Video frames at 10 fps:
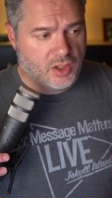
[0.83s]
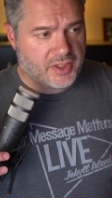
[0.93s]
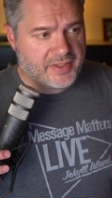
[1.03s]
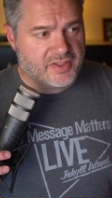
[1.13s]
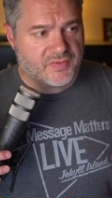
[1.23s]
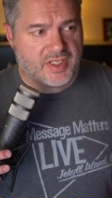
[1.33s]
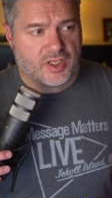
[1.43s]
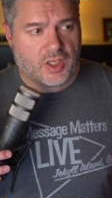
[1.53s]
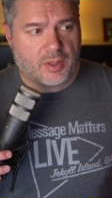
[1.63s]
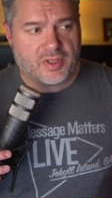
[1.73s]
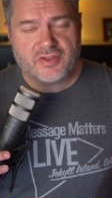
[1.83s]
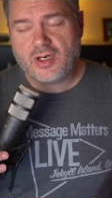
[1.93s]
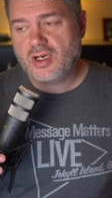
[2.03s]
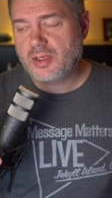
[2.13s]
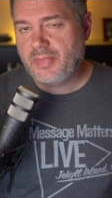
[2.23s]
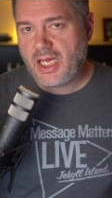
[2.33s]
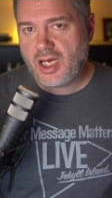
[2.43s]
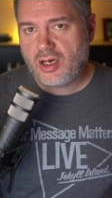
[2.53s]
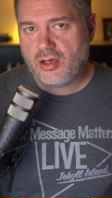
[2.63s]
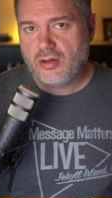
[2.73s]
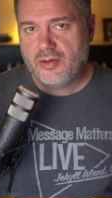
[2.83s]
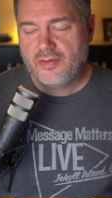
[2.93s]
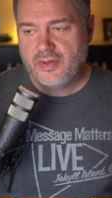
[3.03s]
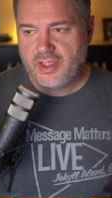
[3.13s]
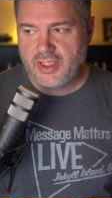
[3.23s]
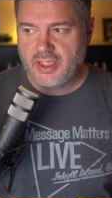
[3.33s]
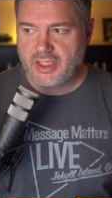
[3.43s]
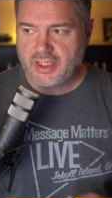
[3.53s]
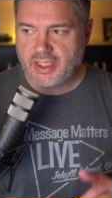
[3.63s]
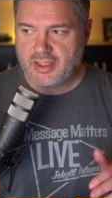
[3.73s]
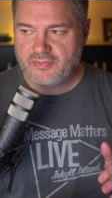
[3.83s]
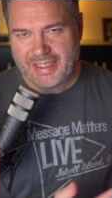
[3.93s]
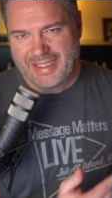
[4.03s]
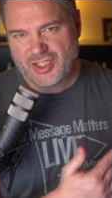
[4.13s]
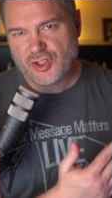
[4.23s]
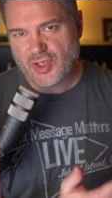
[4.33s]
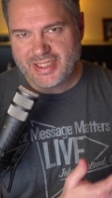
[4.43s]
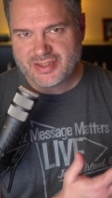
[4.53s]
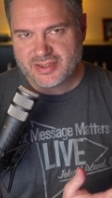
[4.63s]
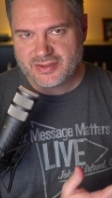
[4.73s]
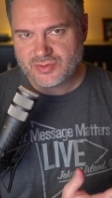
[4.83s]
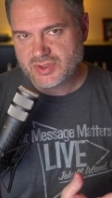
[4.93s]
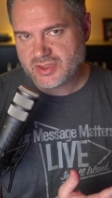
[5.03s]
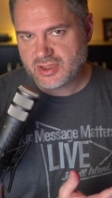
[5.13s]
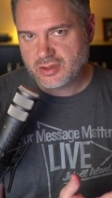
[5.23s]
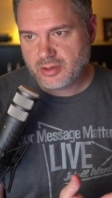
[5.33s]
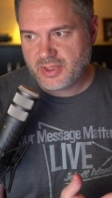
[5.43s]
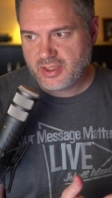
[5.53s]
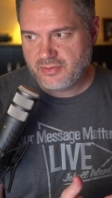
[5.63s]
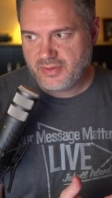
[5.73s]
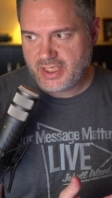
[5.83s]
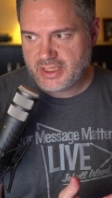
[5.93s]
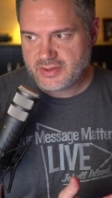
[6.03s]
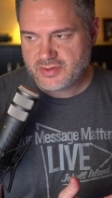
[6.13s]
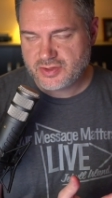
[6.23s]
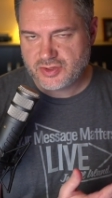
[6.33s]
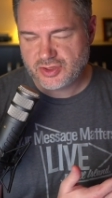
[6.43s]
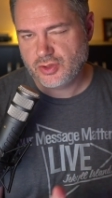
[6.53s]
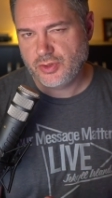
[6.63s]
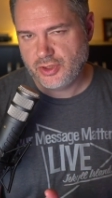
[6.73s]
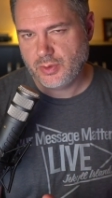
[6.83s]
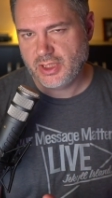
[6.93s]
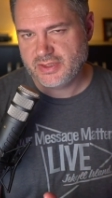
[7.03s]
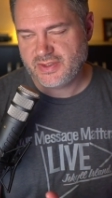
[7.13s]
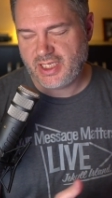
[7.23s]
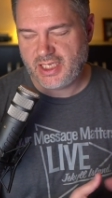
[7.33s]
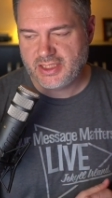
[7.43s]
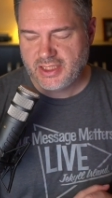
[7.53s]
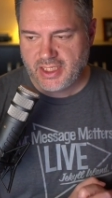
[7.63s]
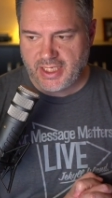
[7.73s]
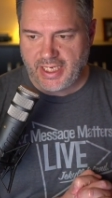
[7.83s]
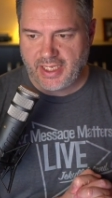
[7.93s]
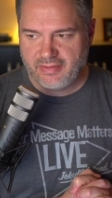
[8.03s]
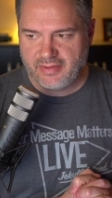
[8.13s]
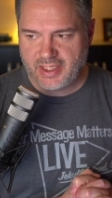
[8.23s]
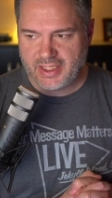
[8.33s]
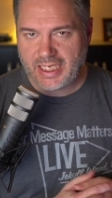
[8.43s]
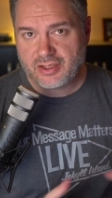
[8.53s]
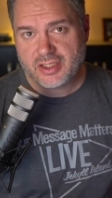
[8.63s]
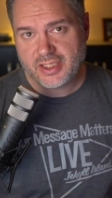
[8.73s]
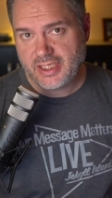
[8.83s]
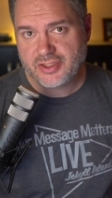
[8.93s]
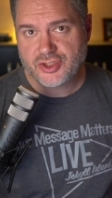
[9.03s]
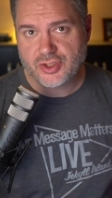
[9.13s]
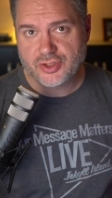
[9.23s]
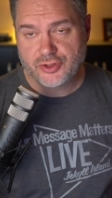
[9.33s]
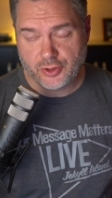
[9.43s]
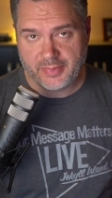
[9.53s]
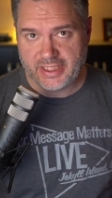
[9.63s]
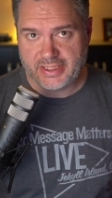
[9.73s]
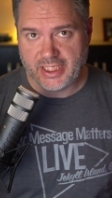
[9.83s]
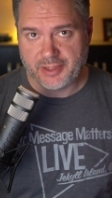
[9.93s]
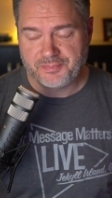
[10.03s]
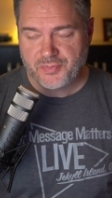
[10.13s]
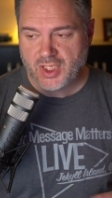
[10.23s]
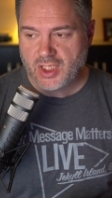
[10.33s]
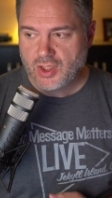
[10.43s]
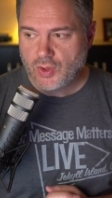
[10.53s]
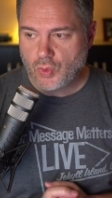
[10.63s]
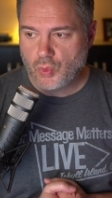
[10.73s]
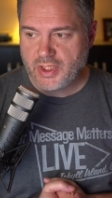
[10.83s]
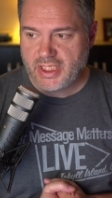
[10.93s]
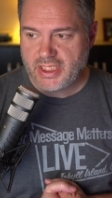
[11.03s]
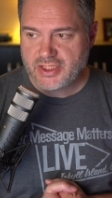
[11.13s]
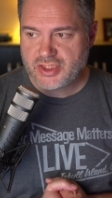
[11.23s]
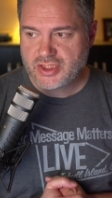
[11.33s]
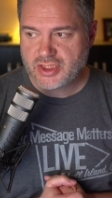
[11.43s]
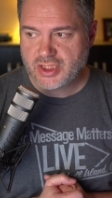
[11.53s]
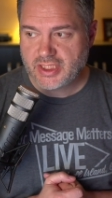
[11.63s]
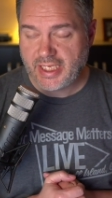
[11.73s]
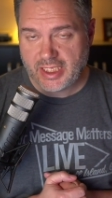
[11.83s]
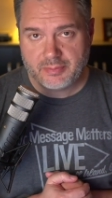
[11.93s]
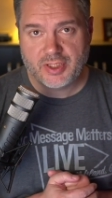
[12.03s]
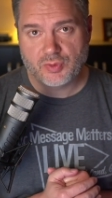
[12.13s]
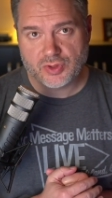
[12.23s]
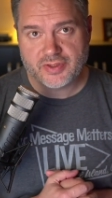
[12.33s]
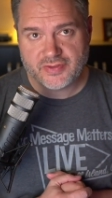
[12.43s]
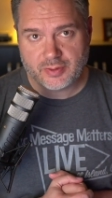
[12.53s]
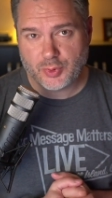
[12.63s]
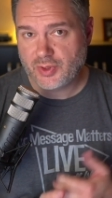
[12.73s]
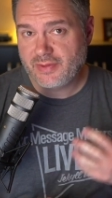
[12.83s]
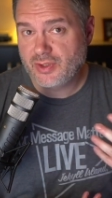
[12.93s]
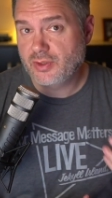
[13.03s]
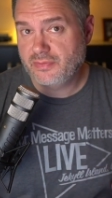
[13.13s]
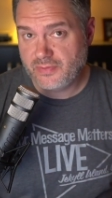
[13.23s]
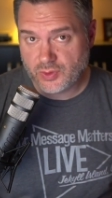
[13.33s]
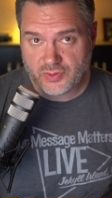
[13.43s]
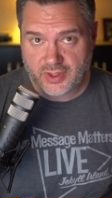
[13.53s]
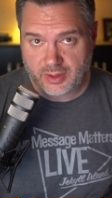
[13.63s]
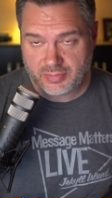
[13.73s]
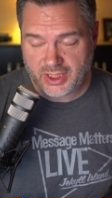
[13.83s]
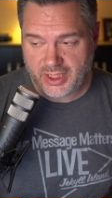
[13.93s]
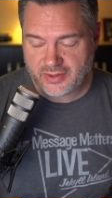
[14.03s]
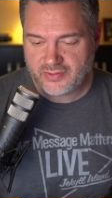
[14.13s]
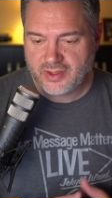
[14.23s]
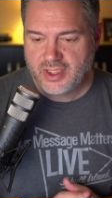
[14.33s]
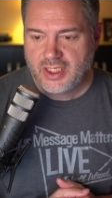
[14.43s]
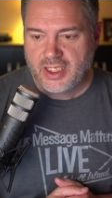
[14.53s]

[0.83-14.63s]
Okay, in this video, I want to talk about the kind of integrations, which is a little bit advanced, just showing you where it's at, and then how to connect your domain name, which can be really simple, even though it feels complex,